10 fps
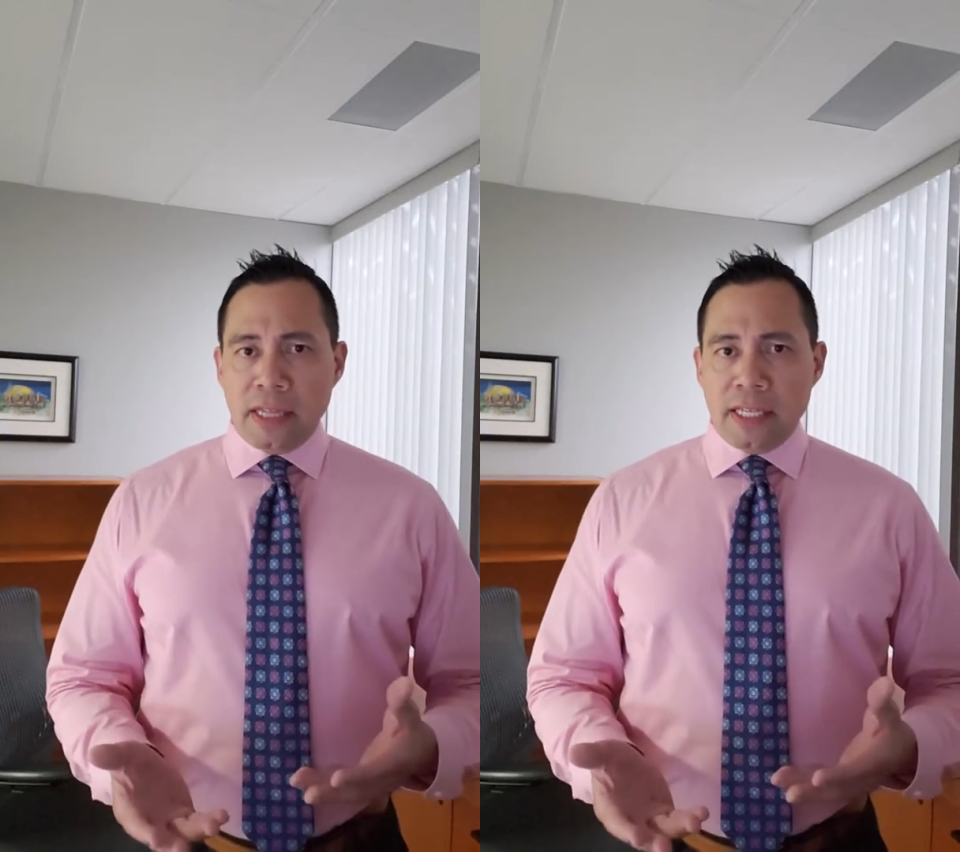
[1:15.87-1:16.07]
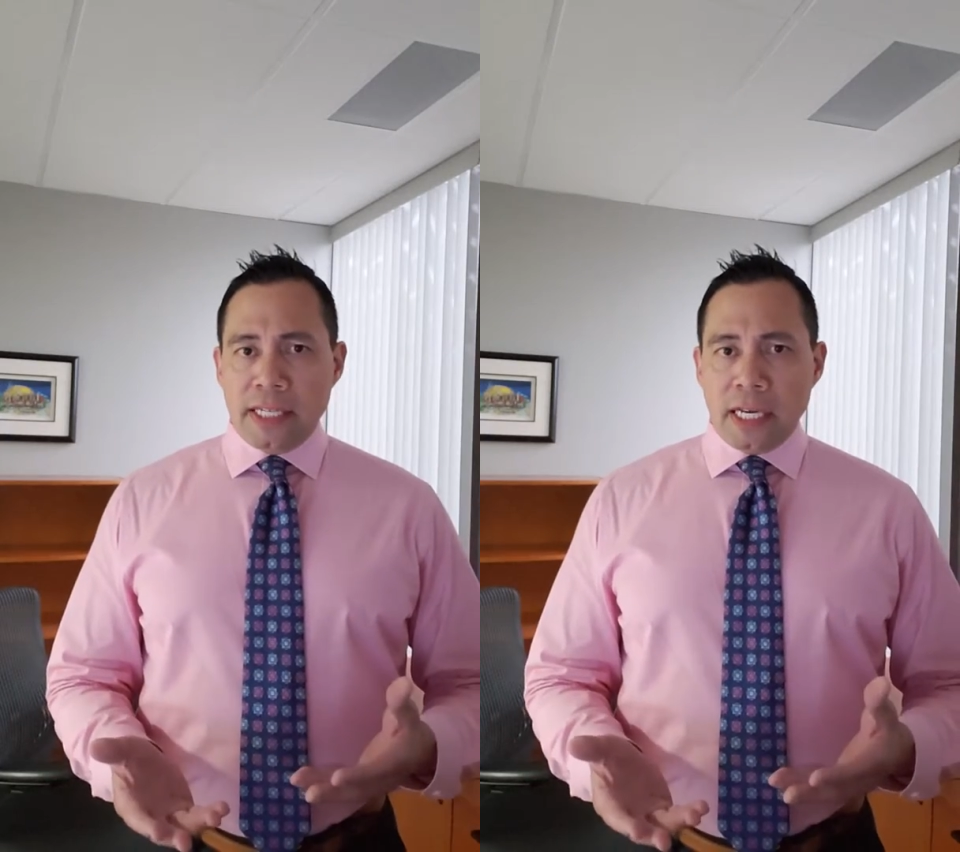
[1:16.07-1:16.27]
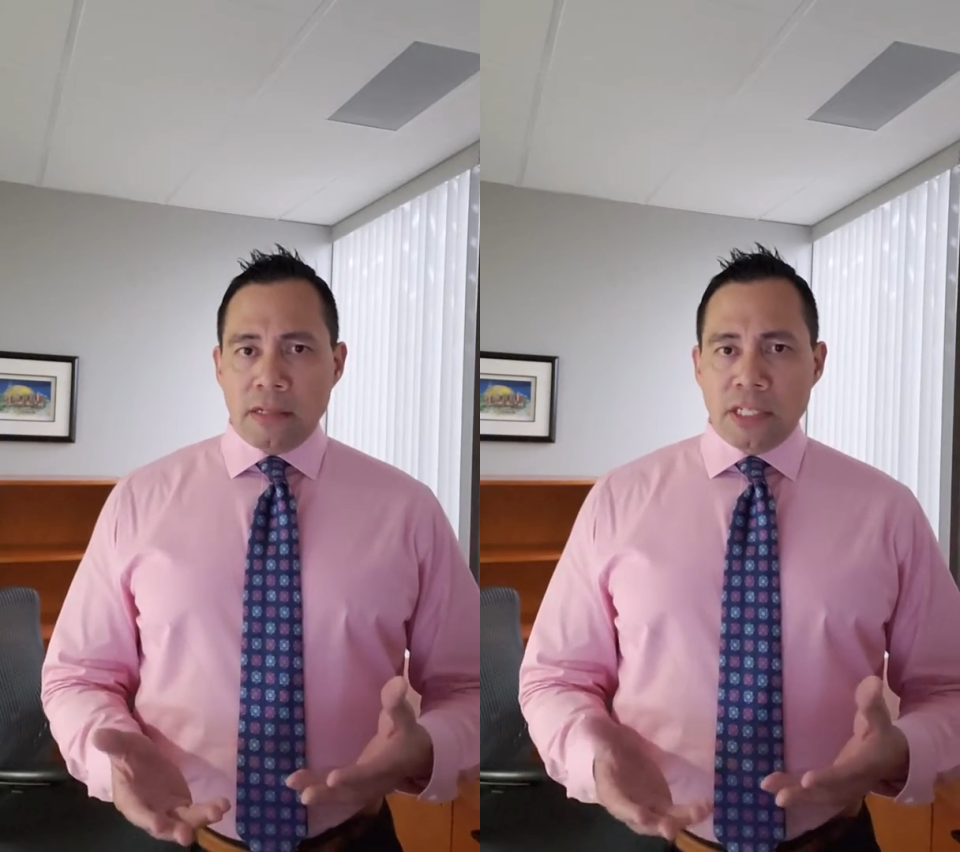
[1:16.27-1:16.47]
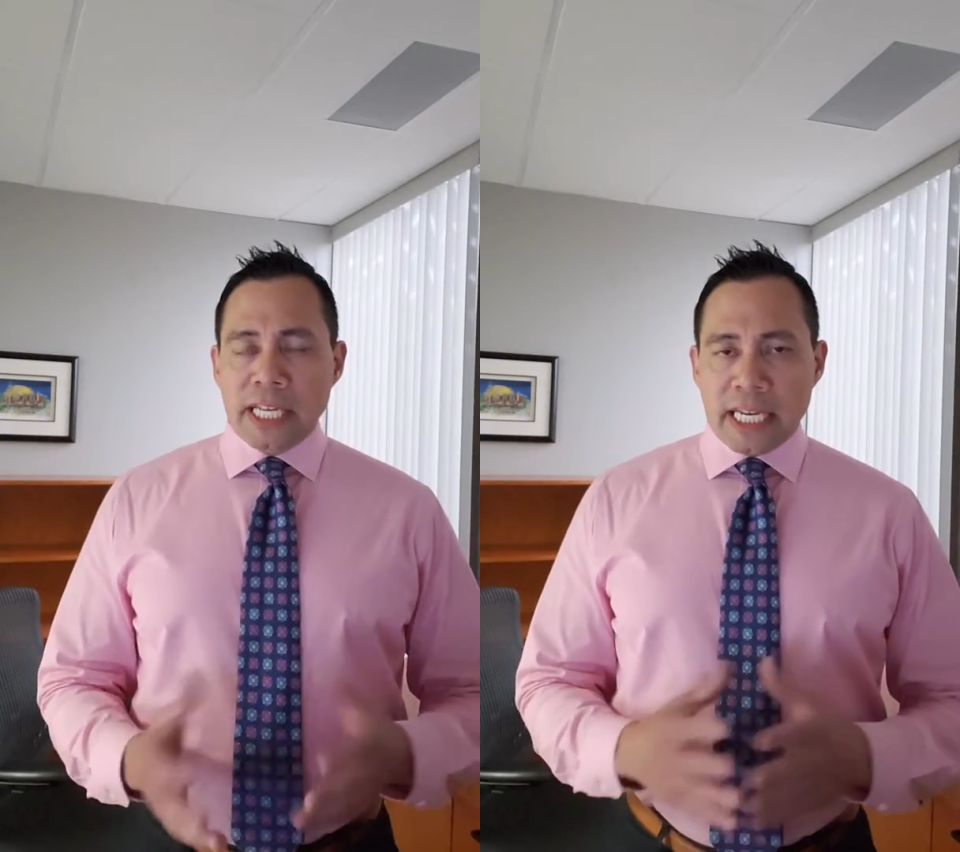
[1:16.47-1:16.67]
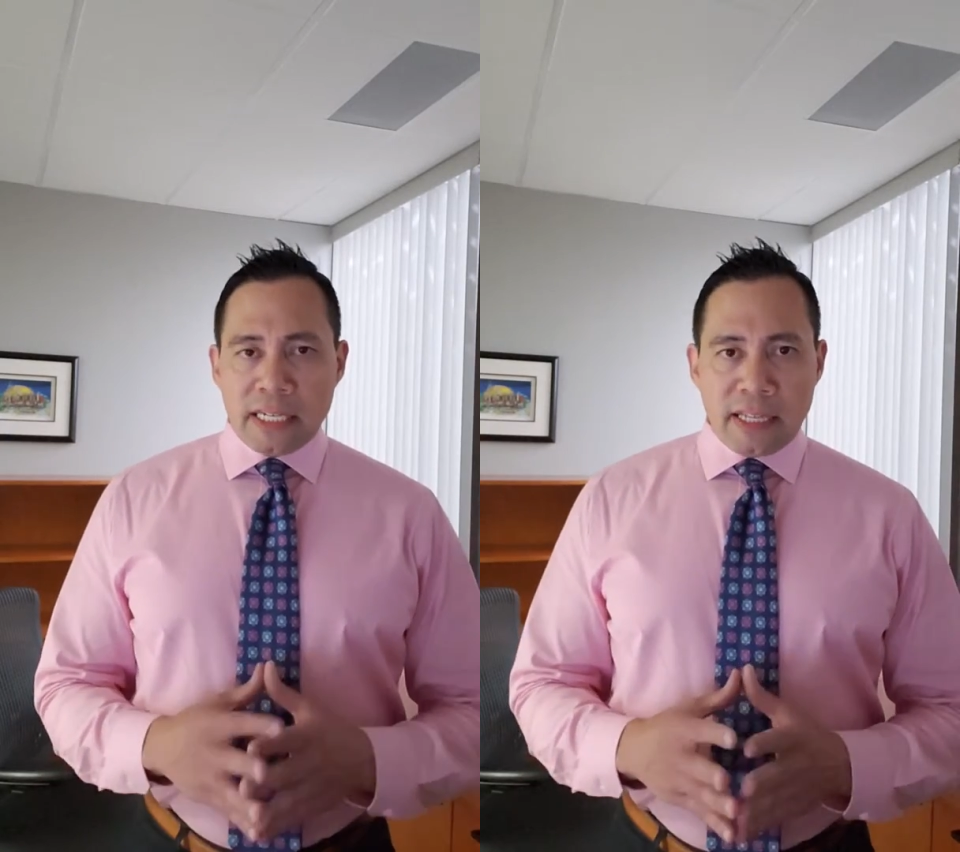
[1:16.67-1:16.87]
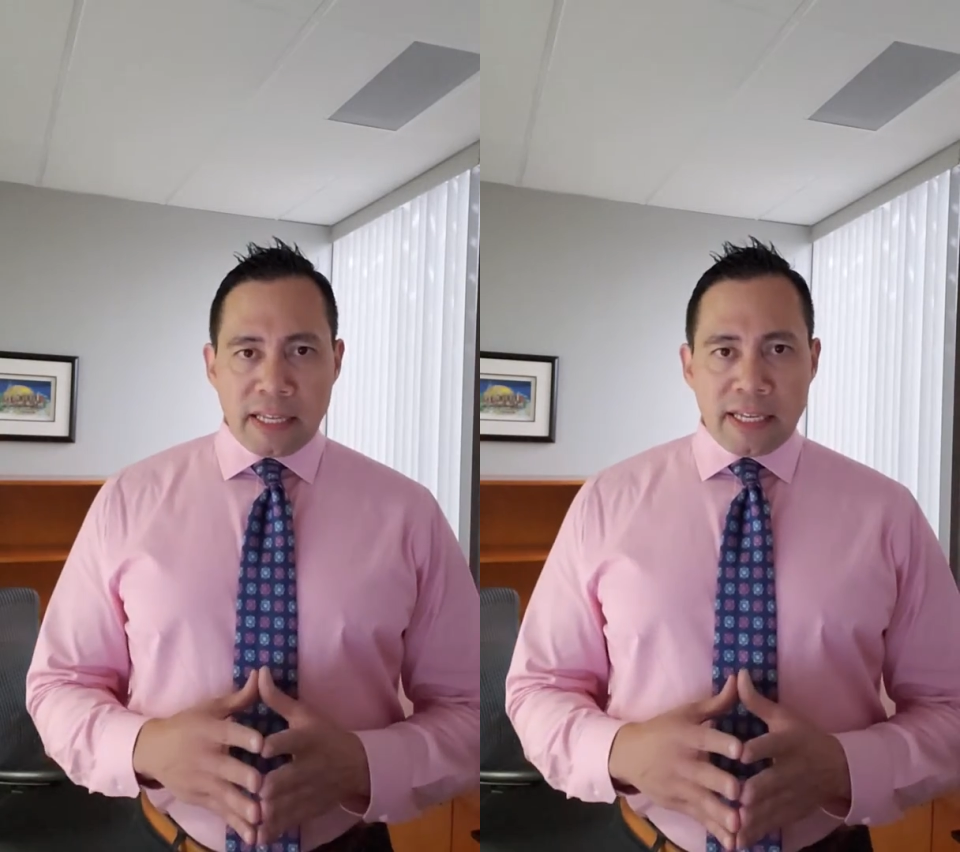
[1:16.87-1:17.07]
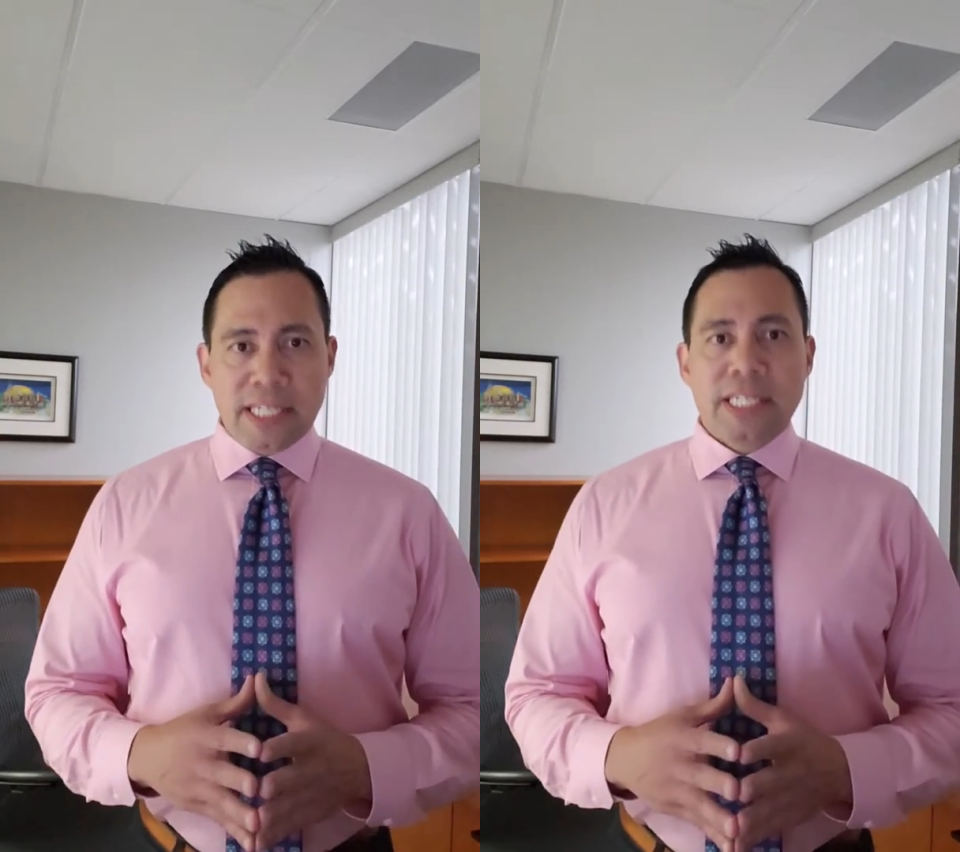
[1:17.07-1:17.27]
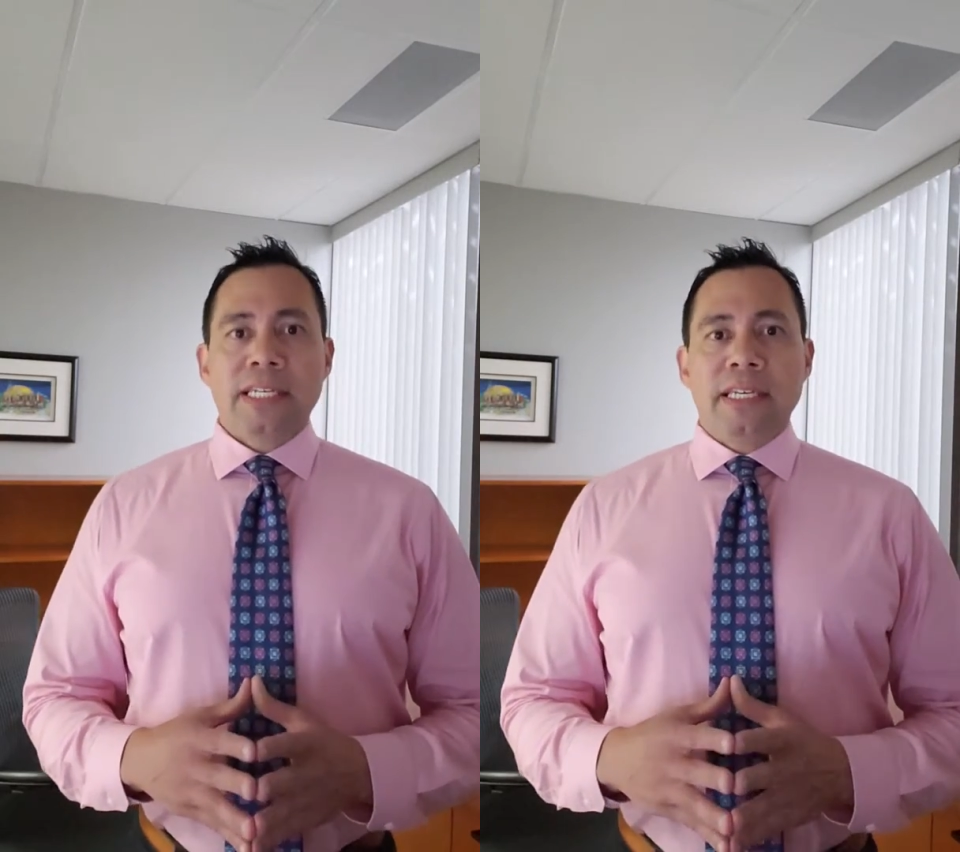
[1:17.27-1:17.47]
The downside to
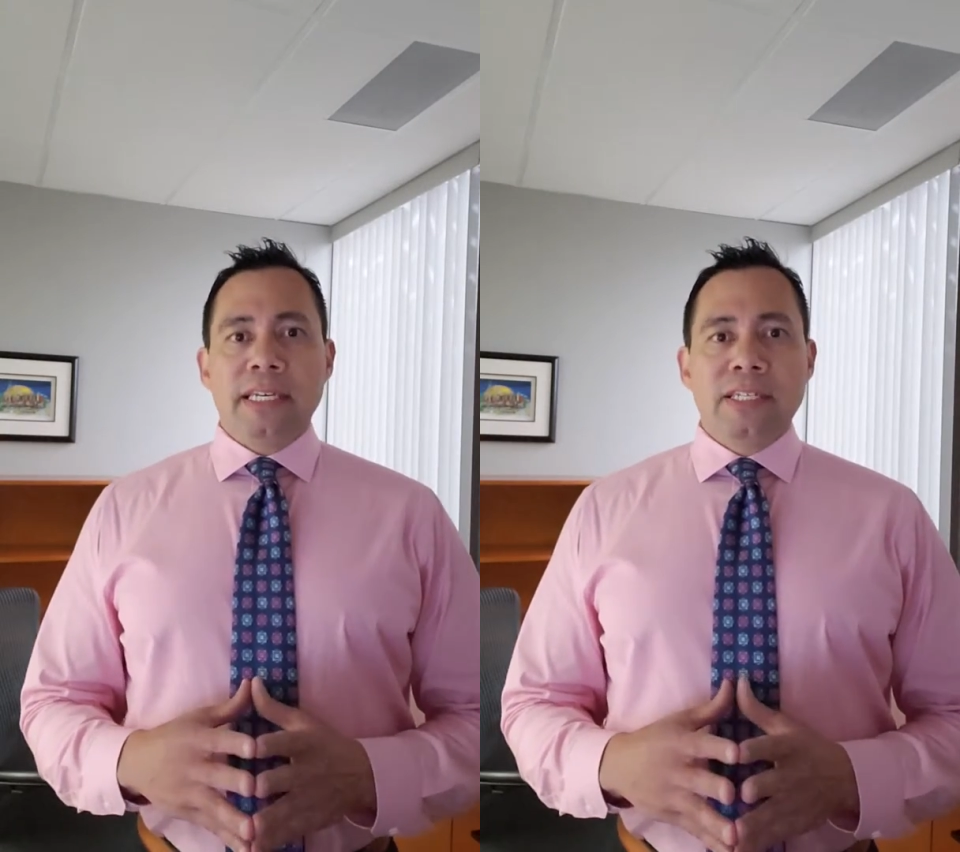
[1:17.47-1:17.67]
this